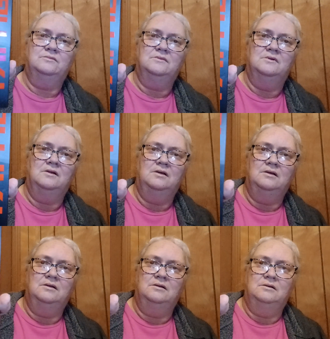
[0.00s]

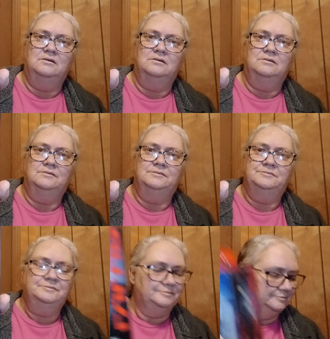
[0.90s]

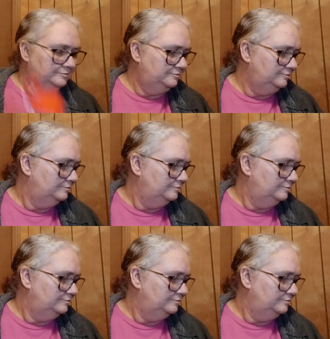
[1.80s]
Nothing is said.